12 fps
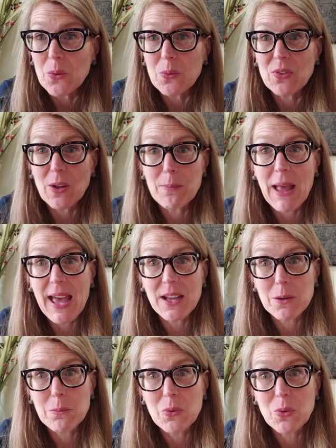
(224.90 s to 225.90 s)
some
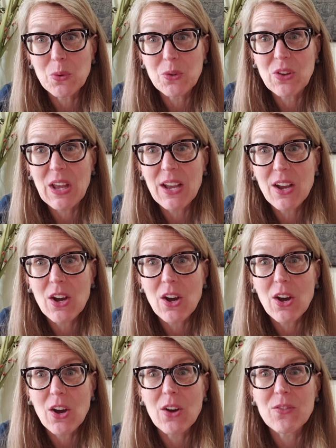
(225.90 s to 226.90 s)
animals
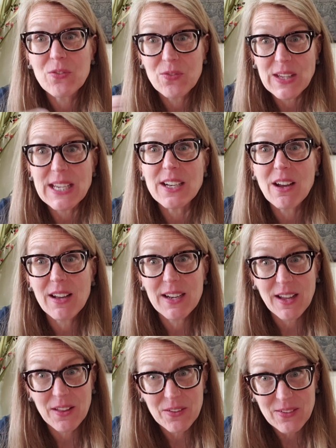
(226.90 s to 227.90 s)
feed
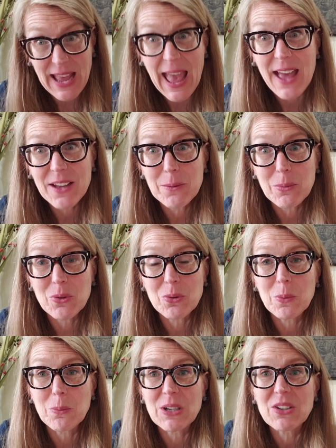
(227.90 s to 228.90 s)
on other
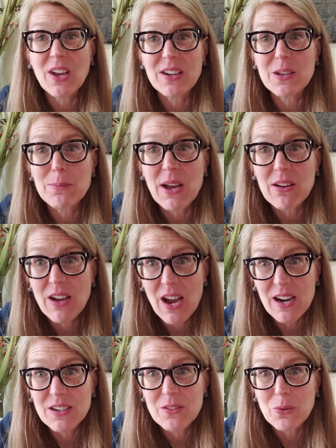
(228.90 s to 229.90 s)
animals when we talked about
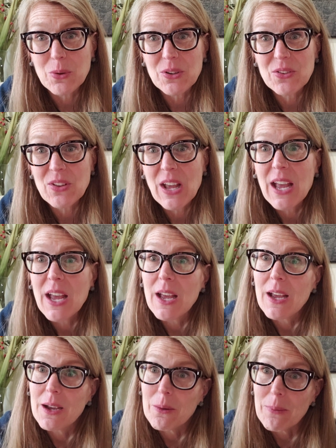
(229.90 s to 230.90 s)
carnivores.
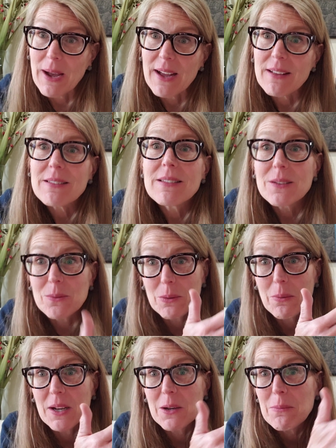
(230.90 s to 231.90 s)
Well, we
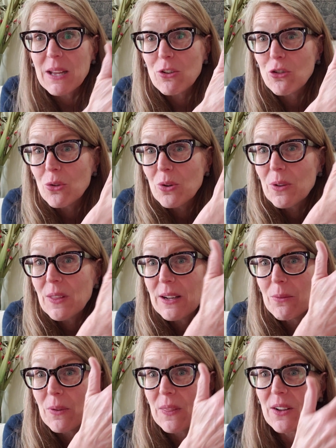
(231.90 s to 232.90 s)
want to make sure
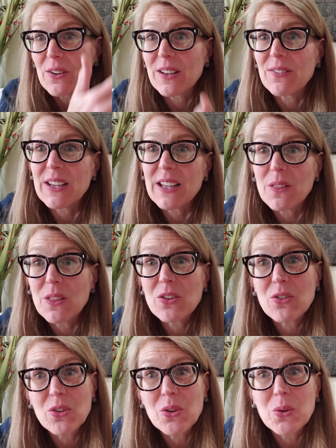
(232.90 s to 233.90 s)
that when they're living in the
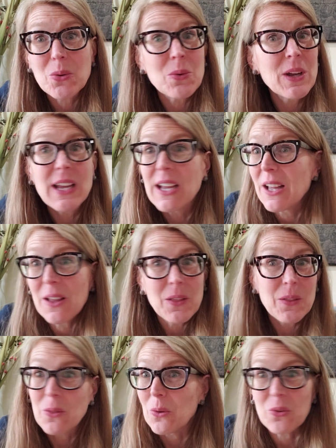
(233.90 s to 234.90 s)
zoo,
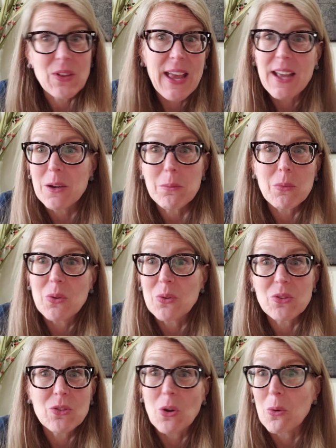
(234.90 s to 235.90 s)
those
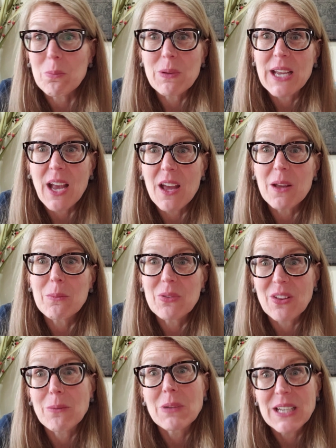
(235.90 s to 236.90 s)
animals don't become
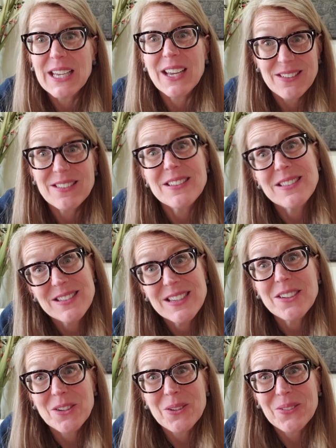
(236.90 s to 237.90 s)
somebody else's
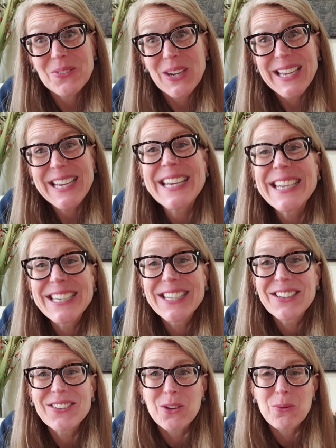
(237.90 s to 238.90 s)
dinner, right?
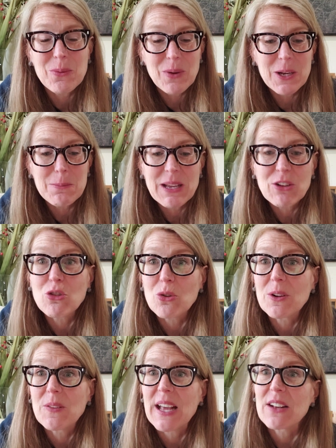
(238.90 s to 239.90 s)
So we want to make
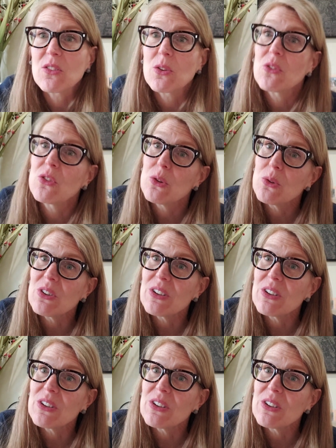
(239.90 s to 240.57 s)
sure of that. So zoo